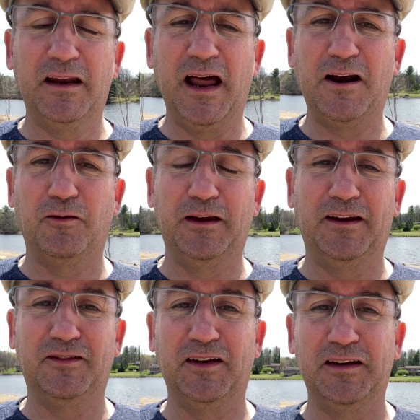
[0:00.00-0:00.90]
Not only
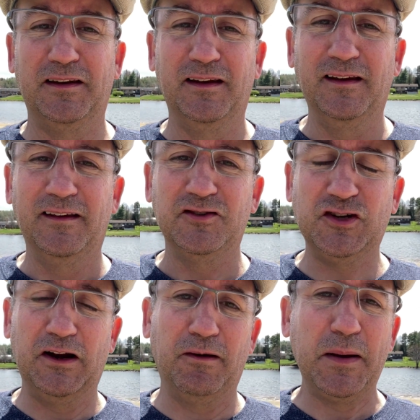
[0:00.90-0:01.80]
does it
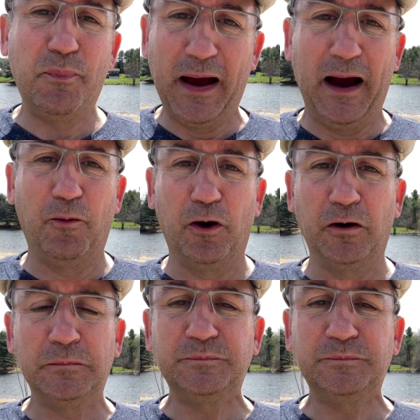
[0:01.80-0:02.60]
generate power,